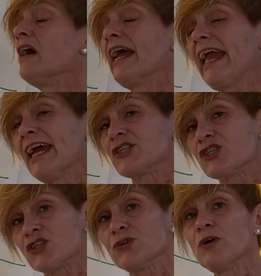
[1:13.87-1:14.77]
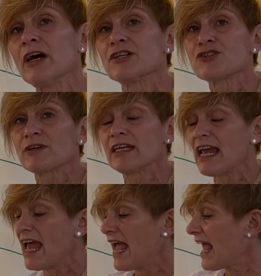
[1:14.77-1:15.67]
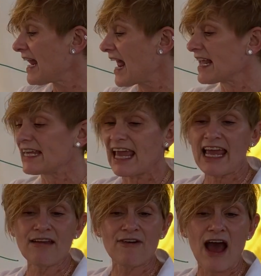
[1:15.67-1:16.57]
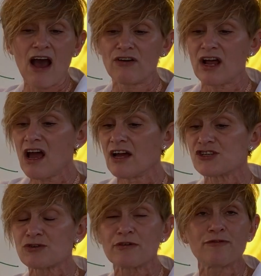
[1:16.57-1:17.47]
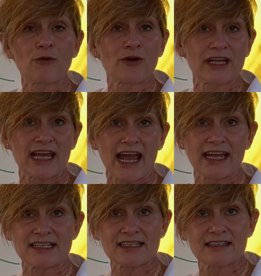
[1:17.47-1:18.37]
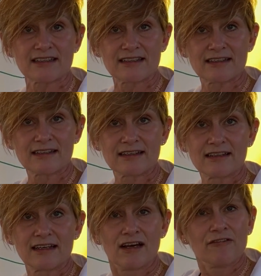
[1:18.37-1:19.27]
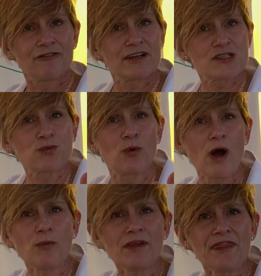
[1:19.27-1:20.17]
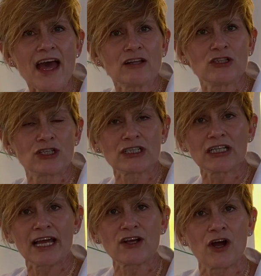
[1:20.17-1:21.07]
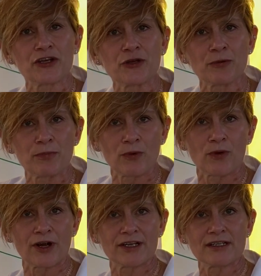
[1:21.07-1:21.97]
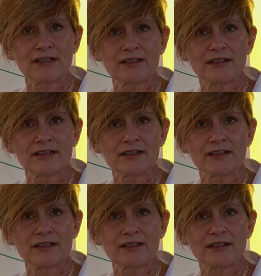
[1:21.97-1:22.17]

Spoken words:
I had 200, and I gave out 148. Friends, what would that look like on your board?